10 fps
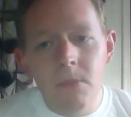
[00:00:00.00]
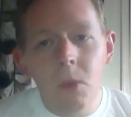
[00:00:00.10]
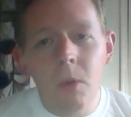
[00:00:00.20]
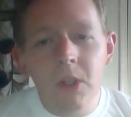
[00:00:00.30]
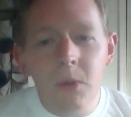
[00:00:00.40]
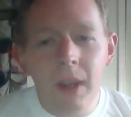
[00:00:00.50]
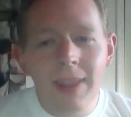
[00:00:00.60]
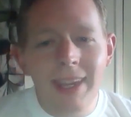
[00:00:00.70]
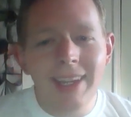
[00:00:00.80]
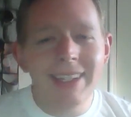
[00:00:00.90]
What do I
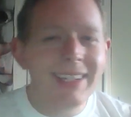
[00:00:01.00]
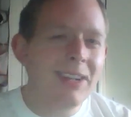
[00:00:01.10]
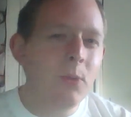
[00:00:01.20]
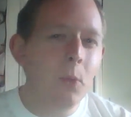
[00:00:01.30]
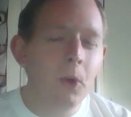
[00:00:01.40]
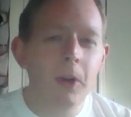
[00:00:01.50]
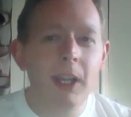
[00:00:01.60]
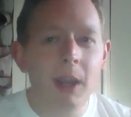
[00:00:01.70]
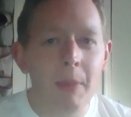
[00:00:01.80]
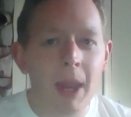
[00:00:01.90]
think didn't work
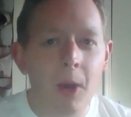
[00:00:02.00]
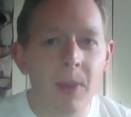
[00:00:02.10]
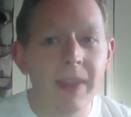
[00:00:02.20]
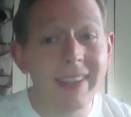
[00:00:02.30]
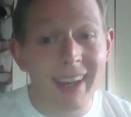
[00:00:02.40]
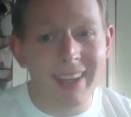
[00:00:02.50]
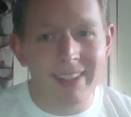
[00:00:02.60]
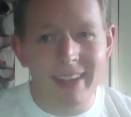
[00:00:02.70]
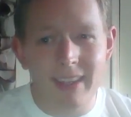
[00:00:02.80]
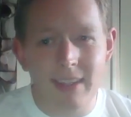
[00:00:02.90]
about the second
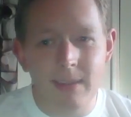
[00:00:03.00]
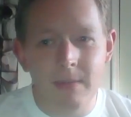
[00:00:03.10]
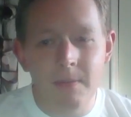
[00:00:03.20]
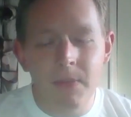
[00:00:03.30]
lesson?